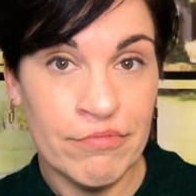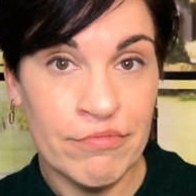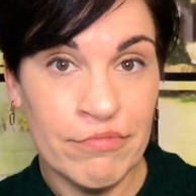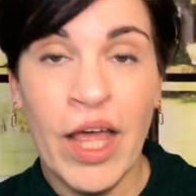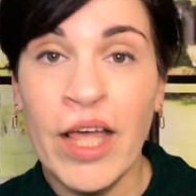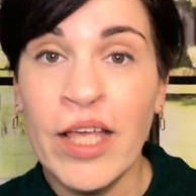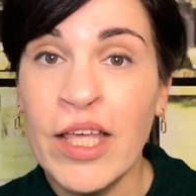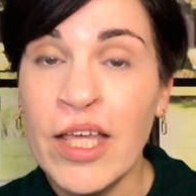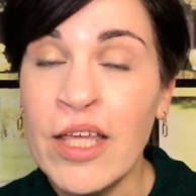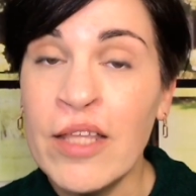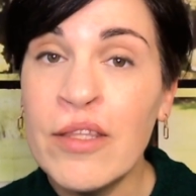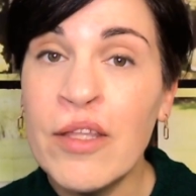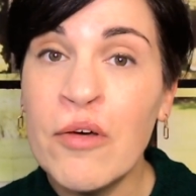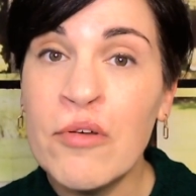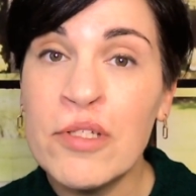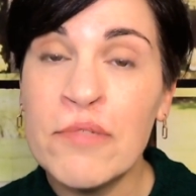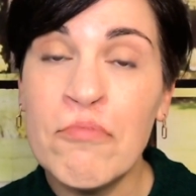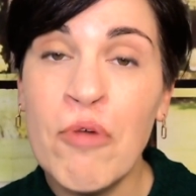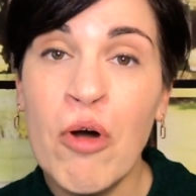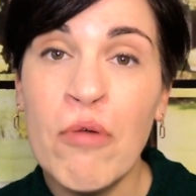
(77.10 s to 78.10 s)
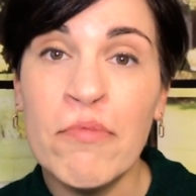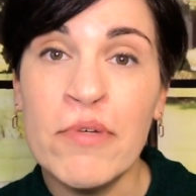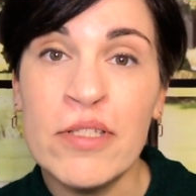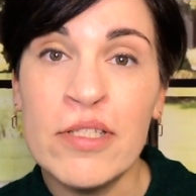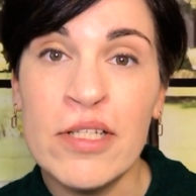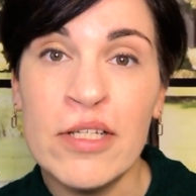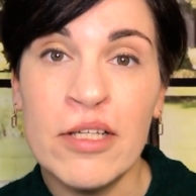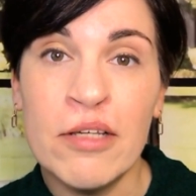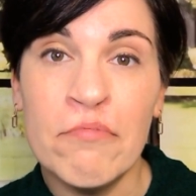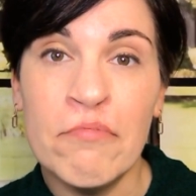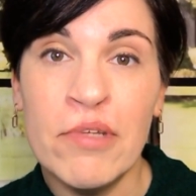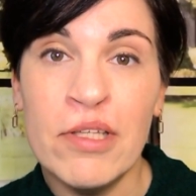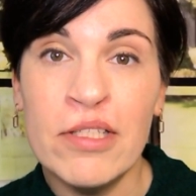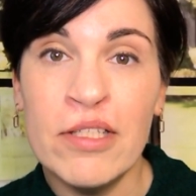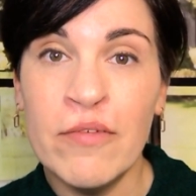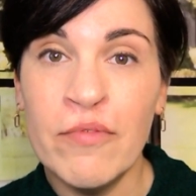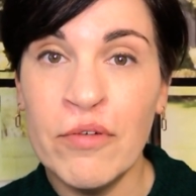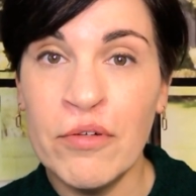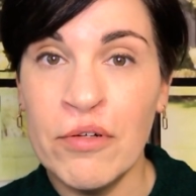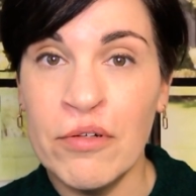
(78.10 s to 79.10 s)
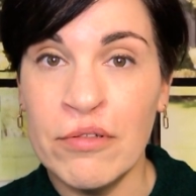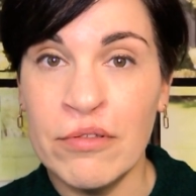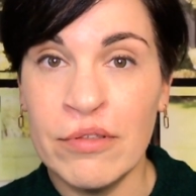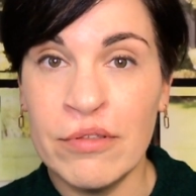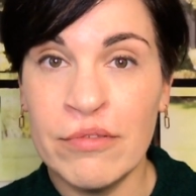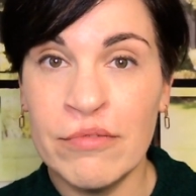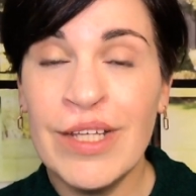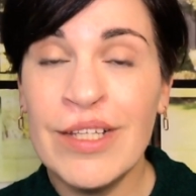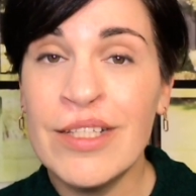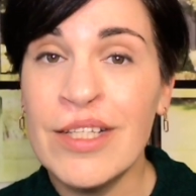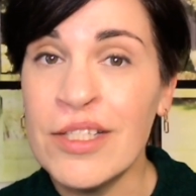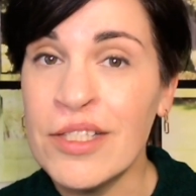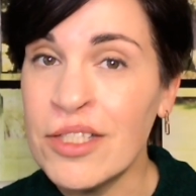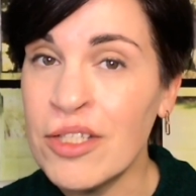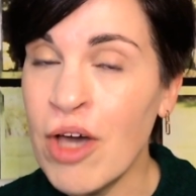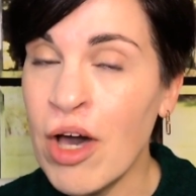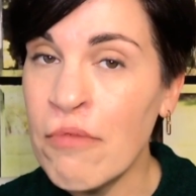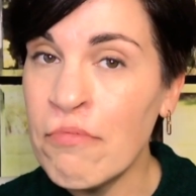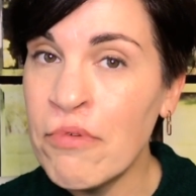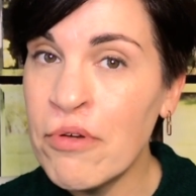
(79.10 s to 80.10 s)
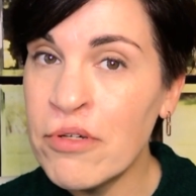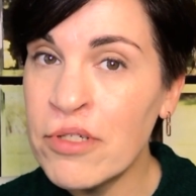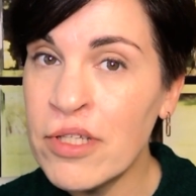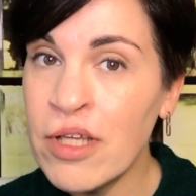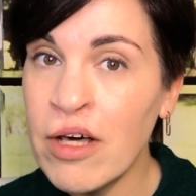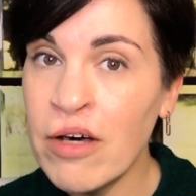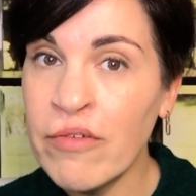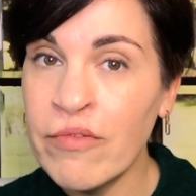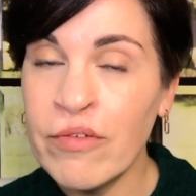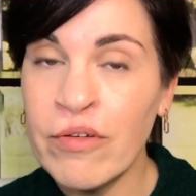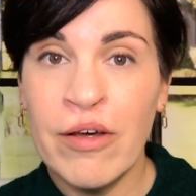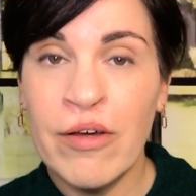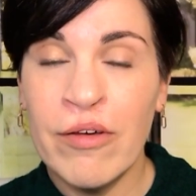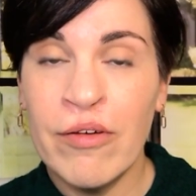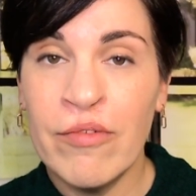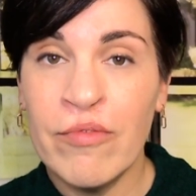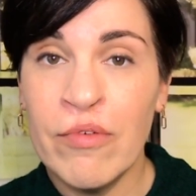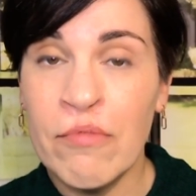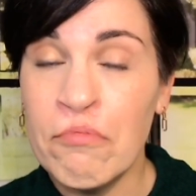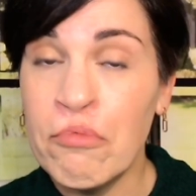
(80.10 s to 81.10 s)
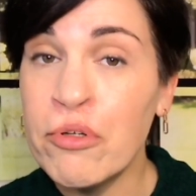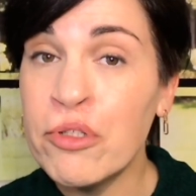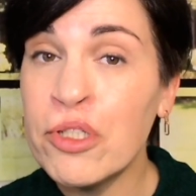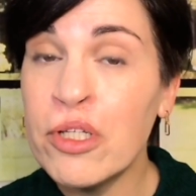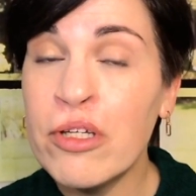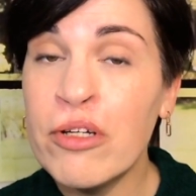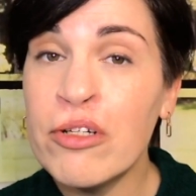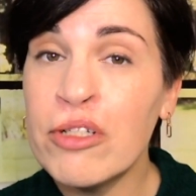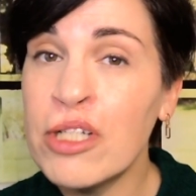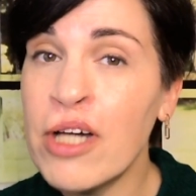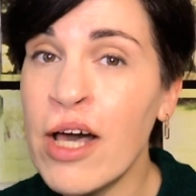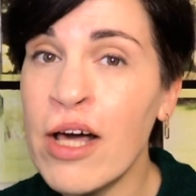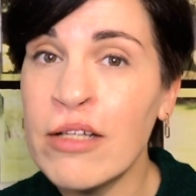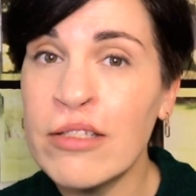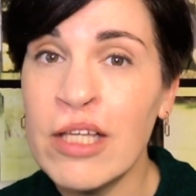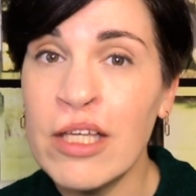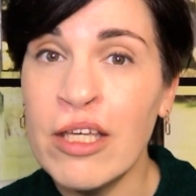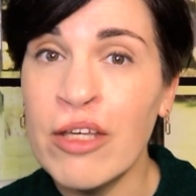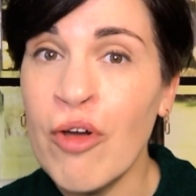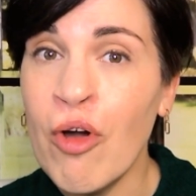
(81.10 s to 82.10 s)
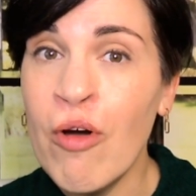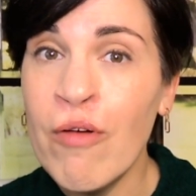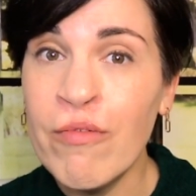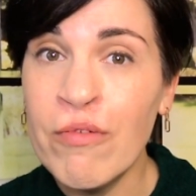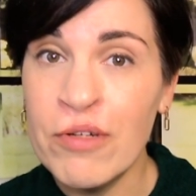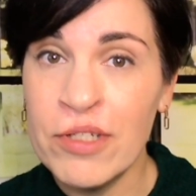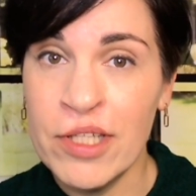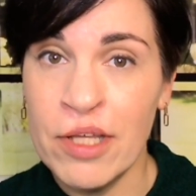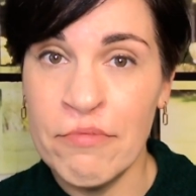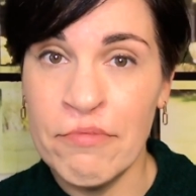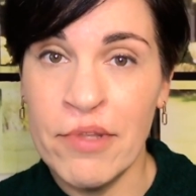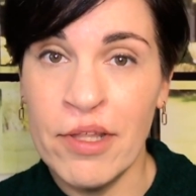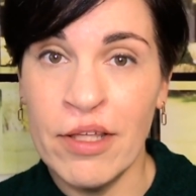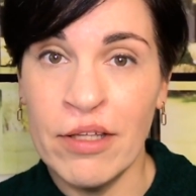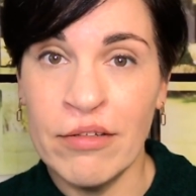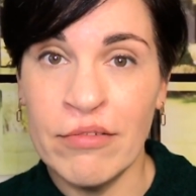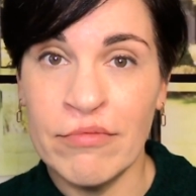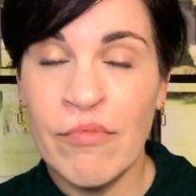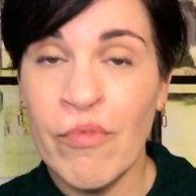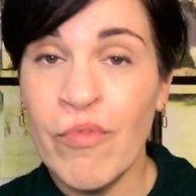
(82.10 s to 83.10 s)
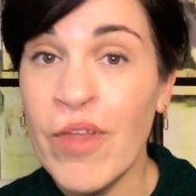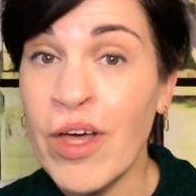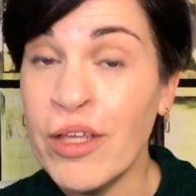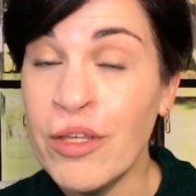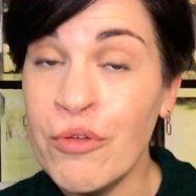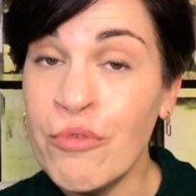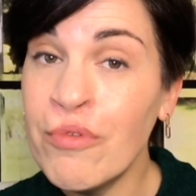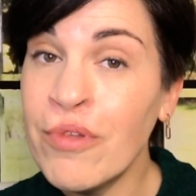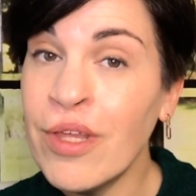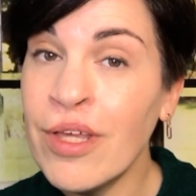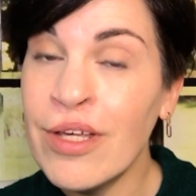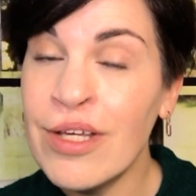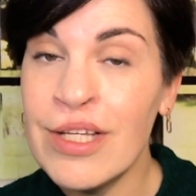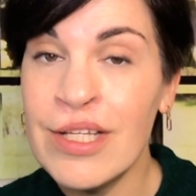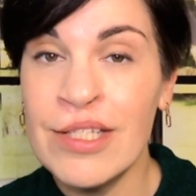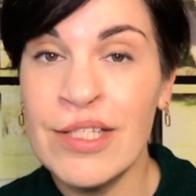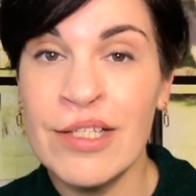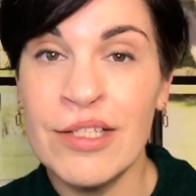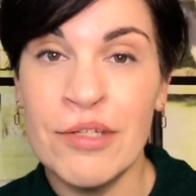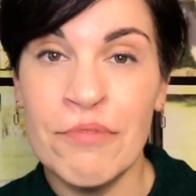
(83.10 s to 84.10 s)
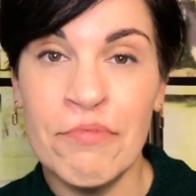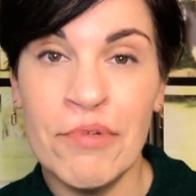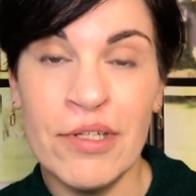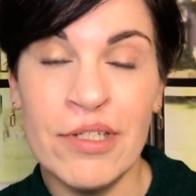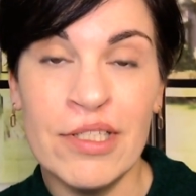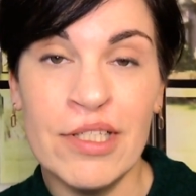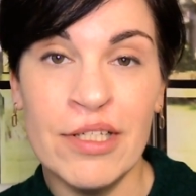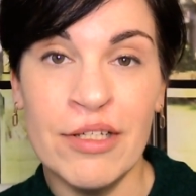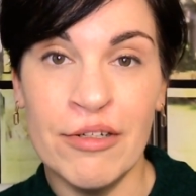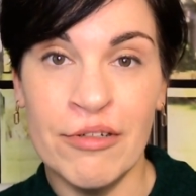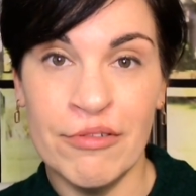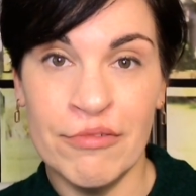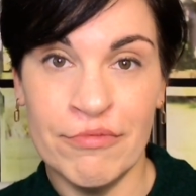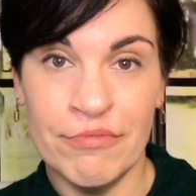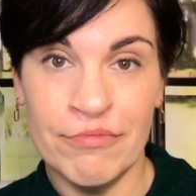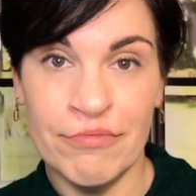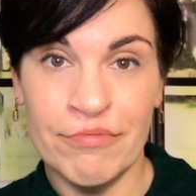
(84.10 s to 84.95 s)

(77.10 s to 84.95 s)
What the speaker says: And in those moments, it can be difficult to stop yourself from pushing your child to get over something that you think isn't a big deal.